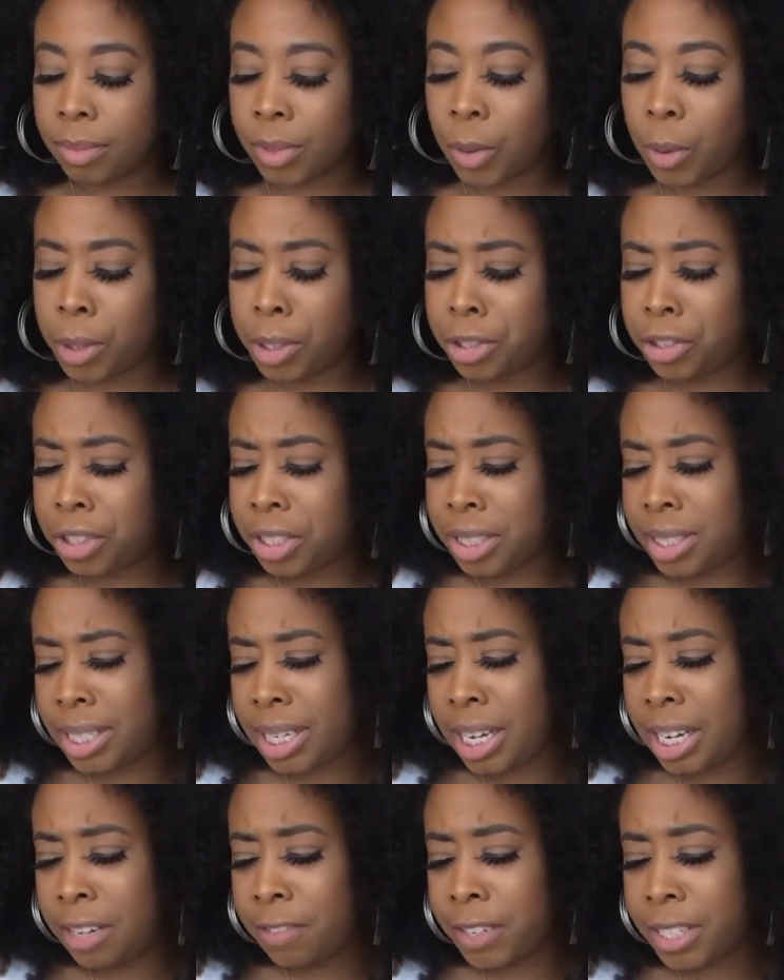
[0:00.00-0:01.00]
Or just
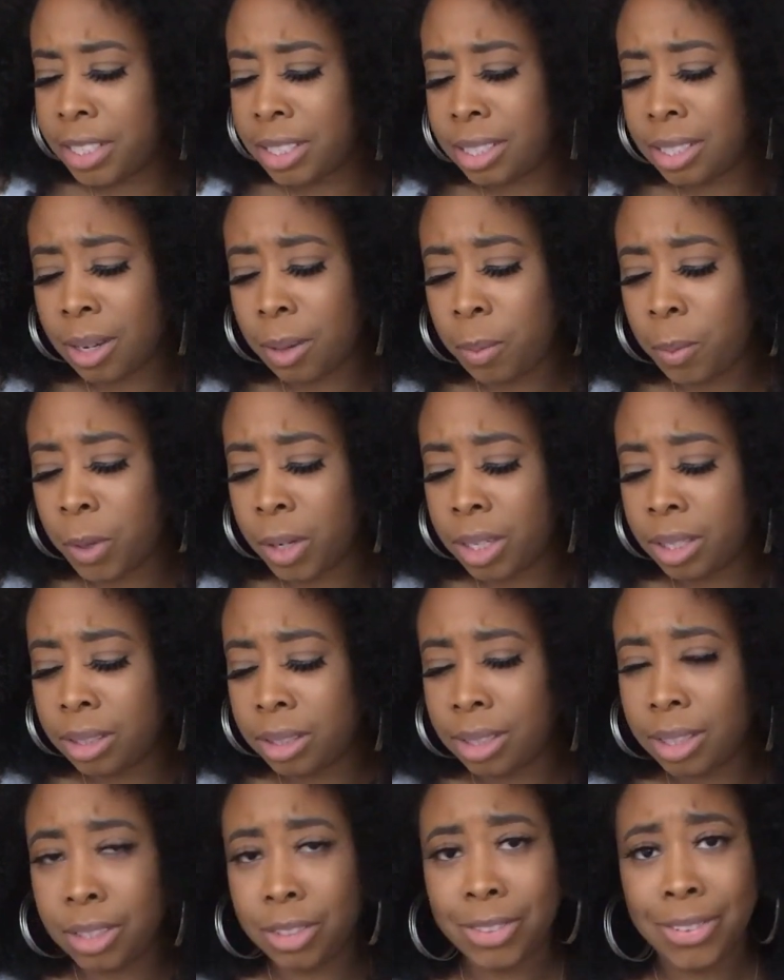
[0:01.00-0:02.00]
even
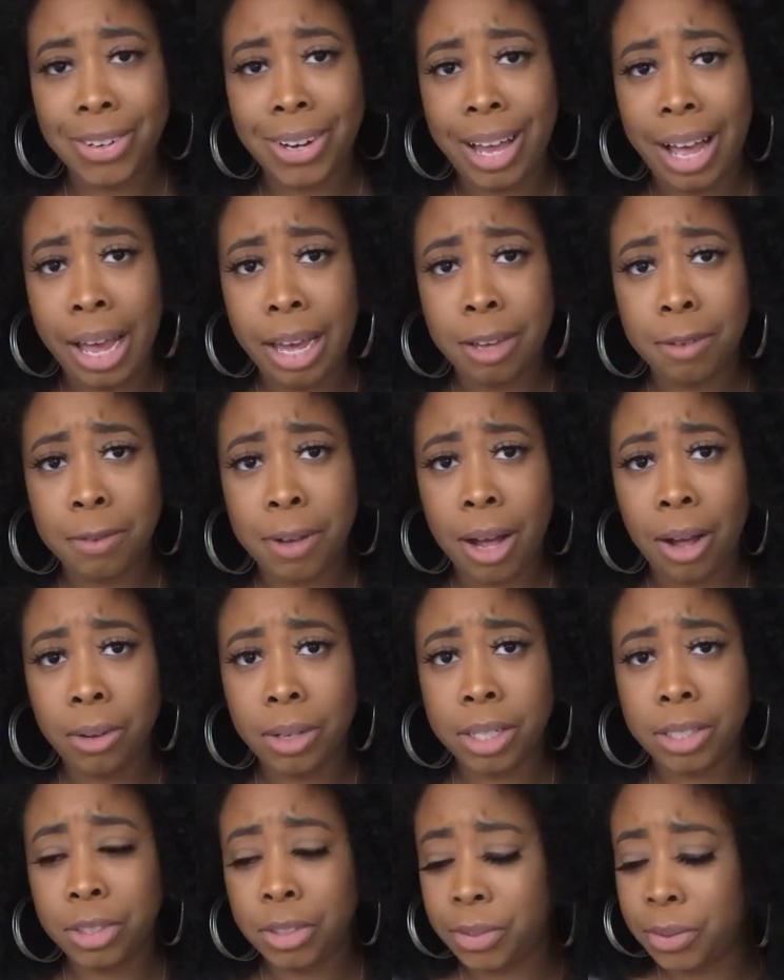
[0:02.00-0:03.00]
someone in your life. How
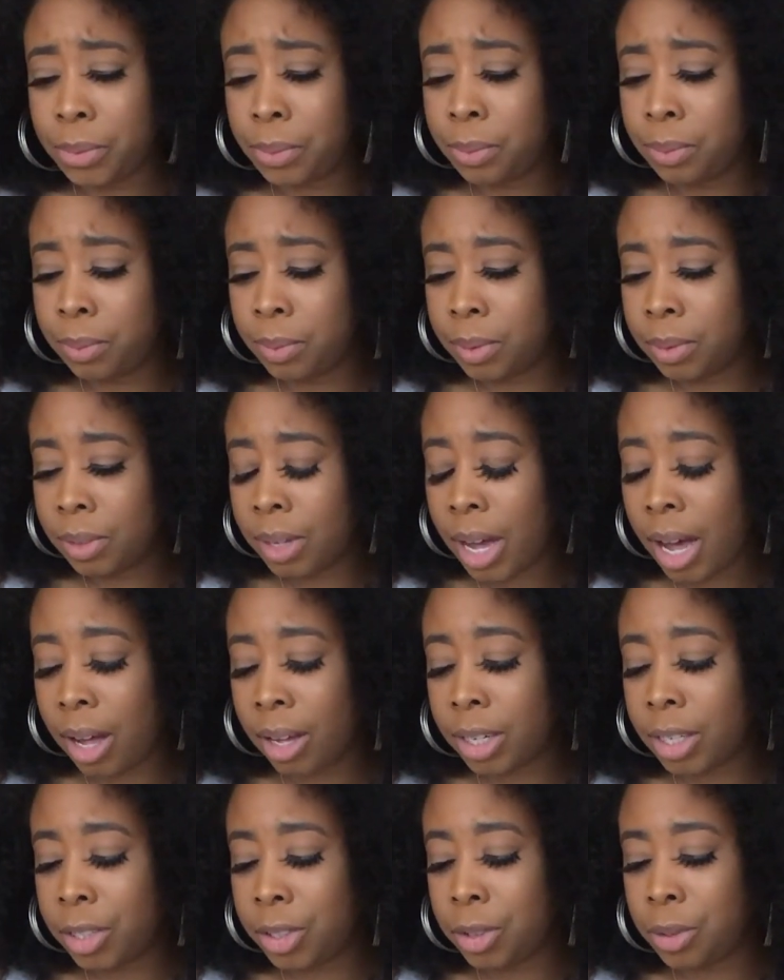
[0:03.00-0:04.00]
can you,
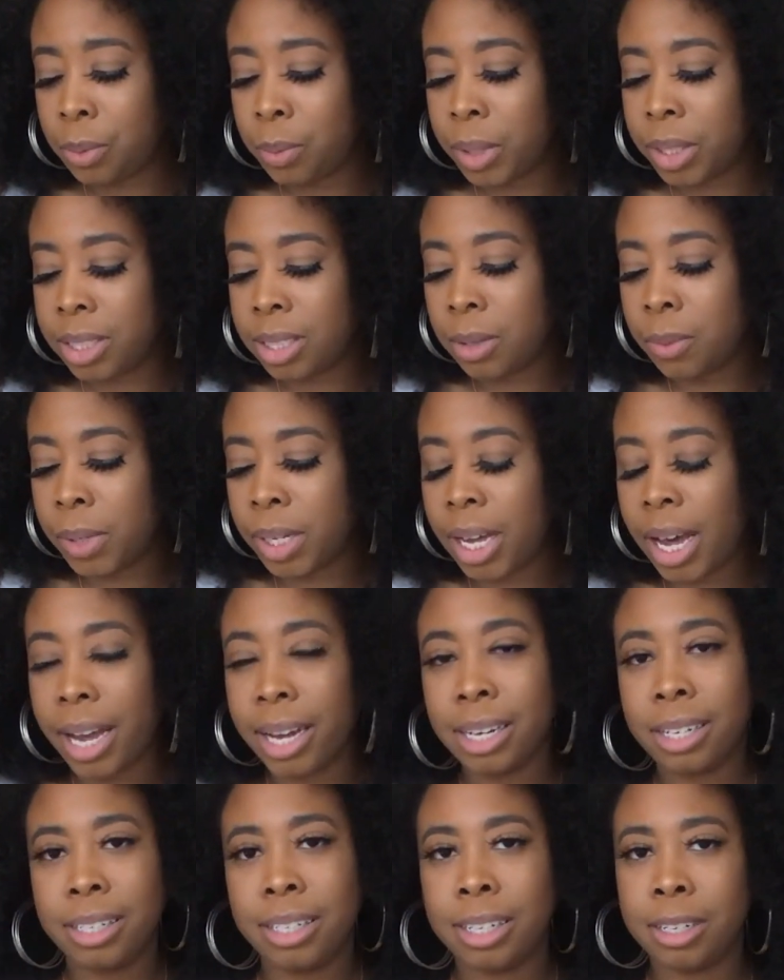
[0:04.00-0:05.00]
what
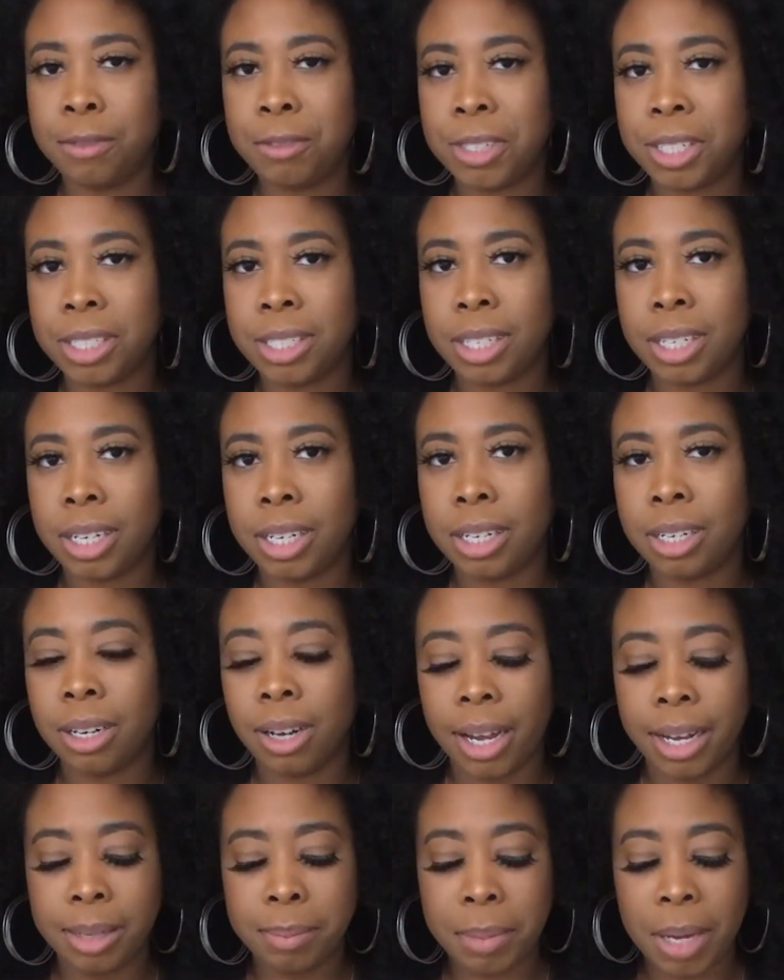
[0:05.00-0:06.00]
kind of gift is it?
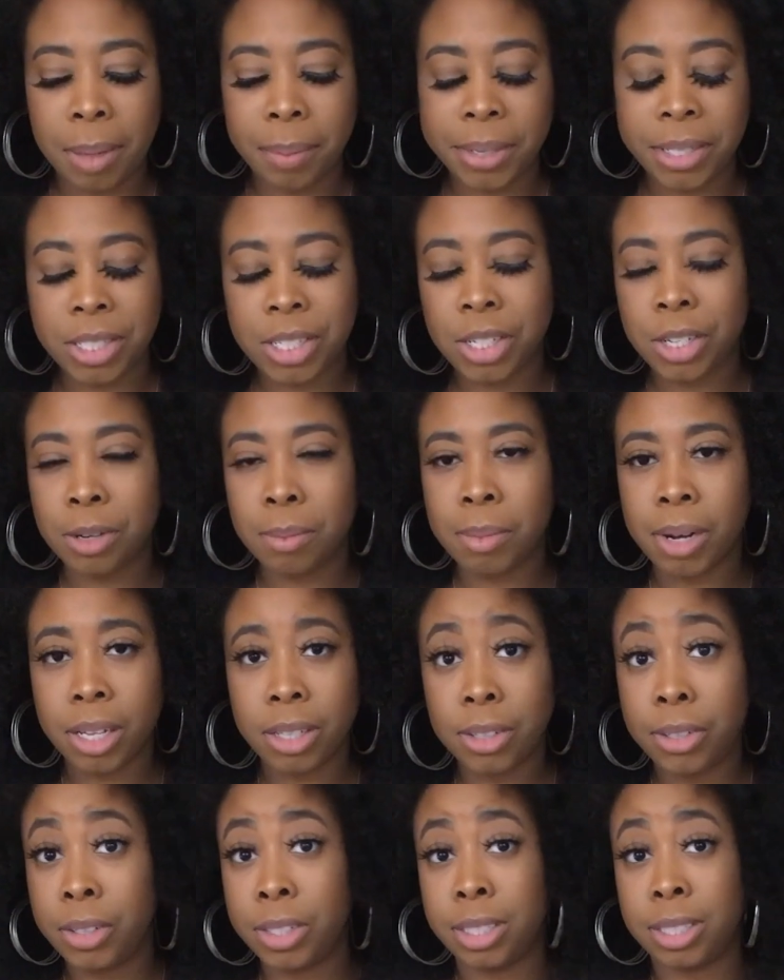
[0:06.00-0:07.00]
Like maybe to your
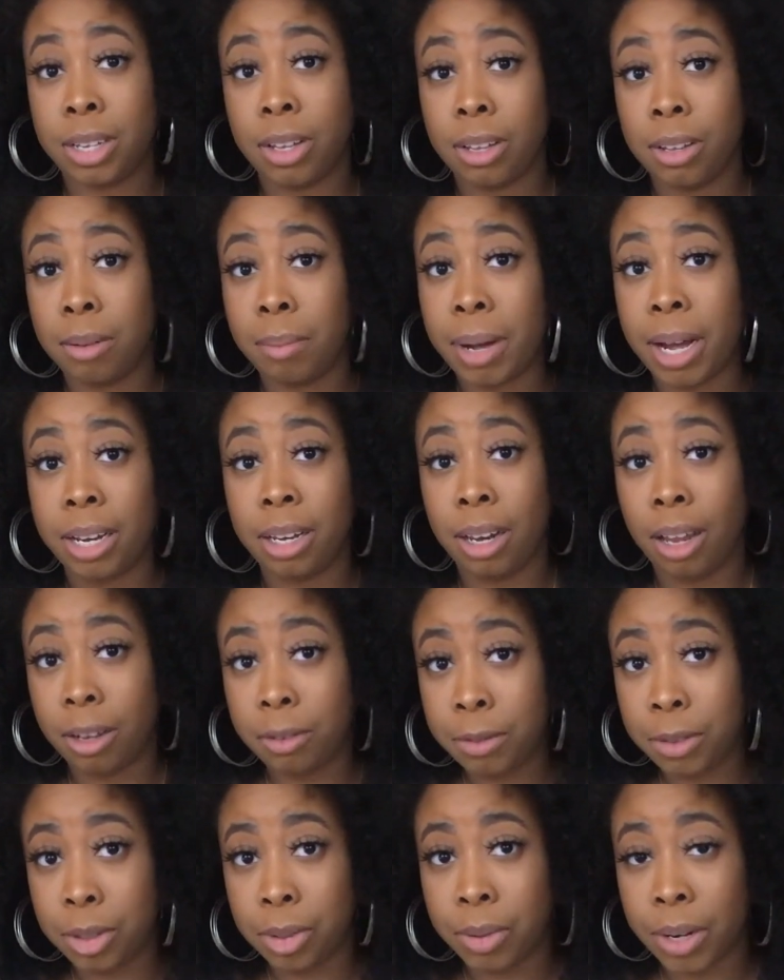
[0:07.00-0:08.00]
mother, you can tell them, I
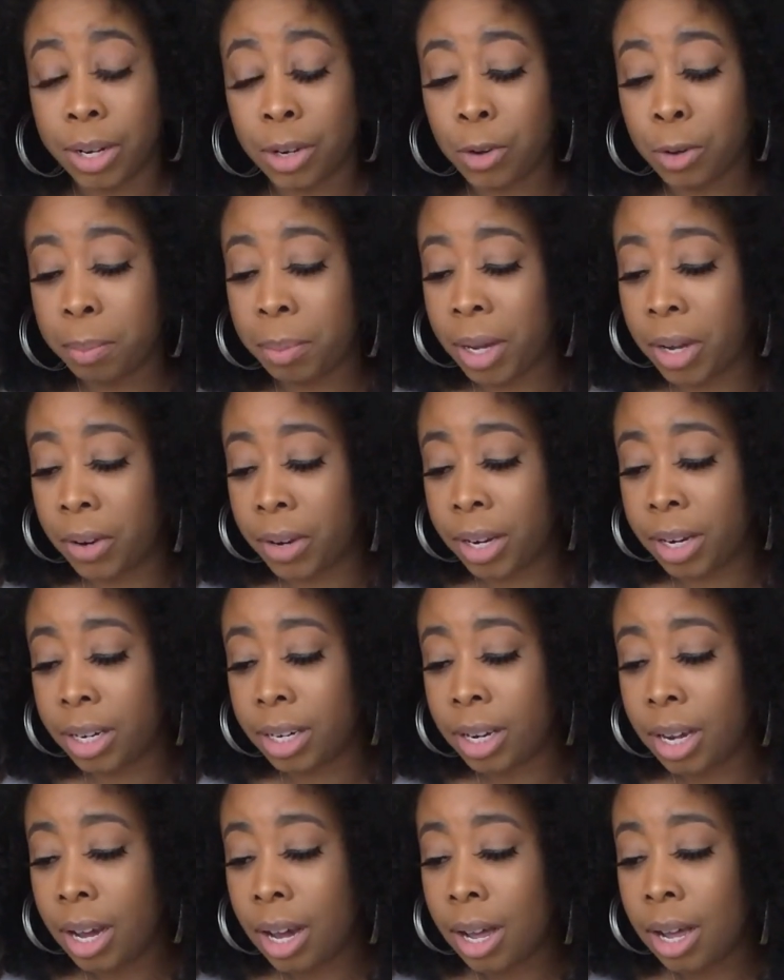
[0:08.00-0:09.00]
love you. I know
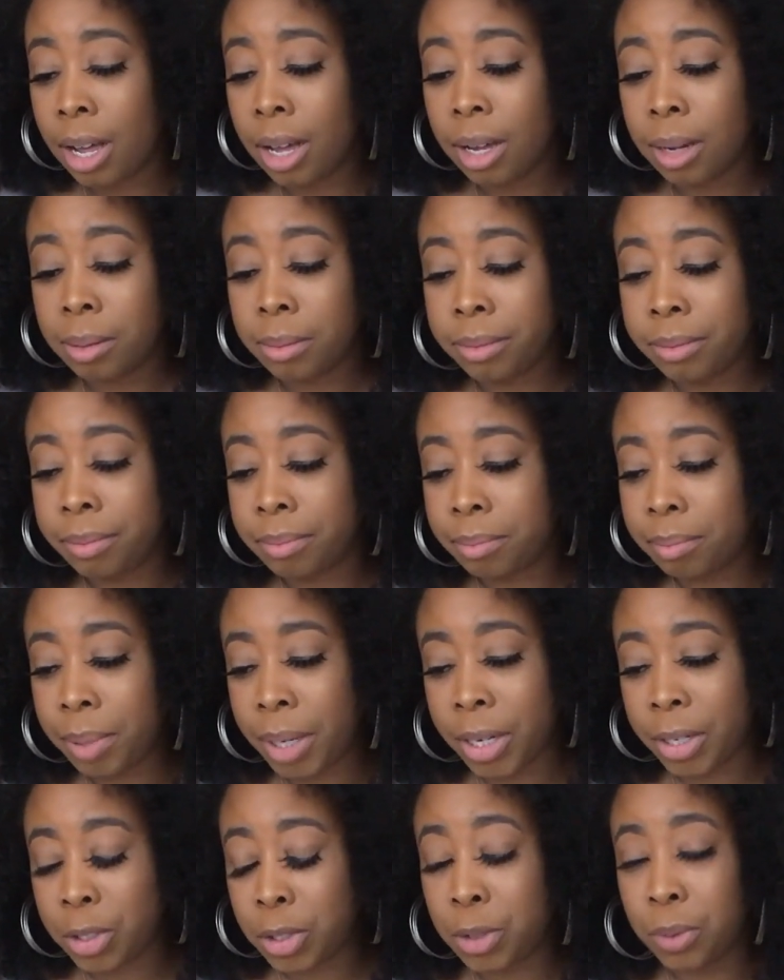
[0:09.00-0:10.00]
parents
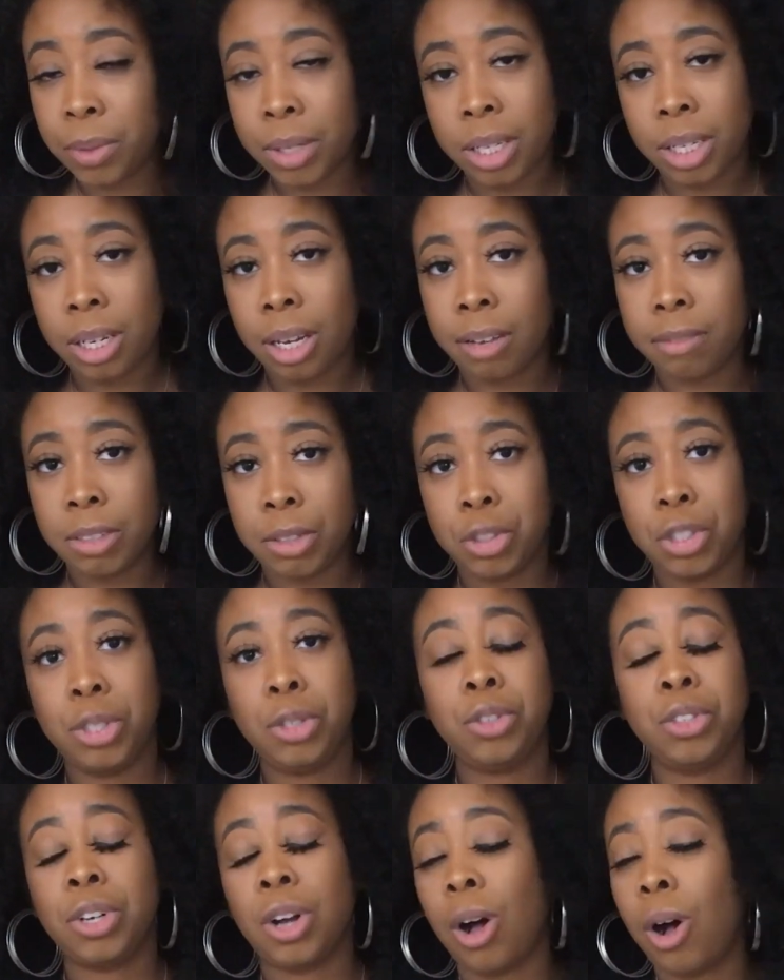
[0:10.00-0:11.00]
who really love their
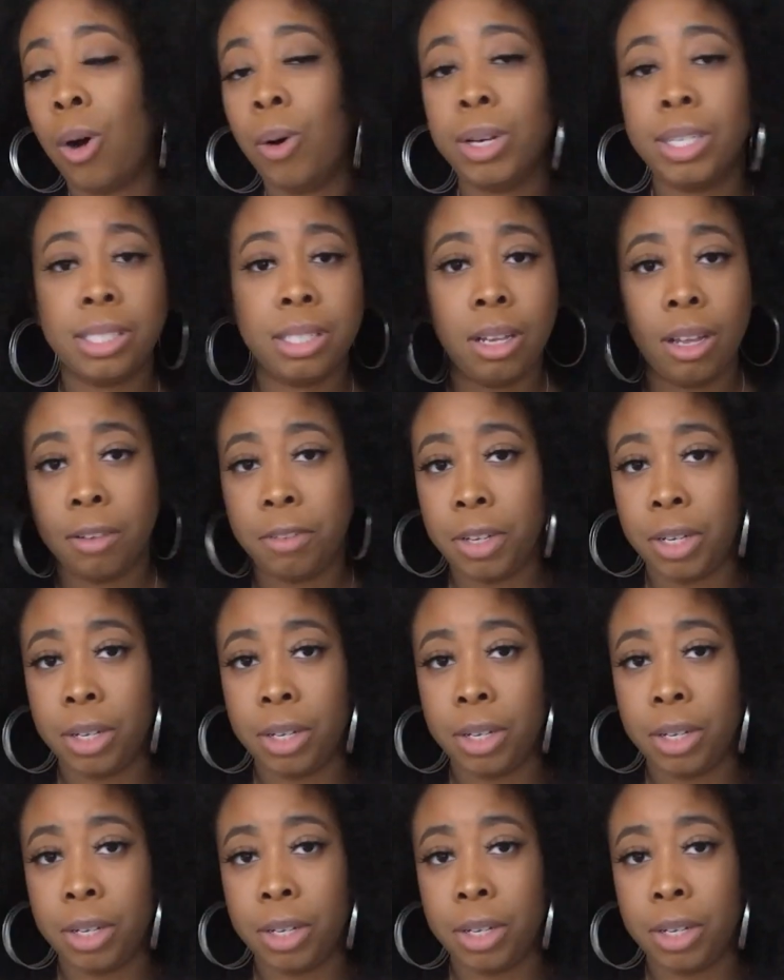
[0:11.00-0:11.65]
children always love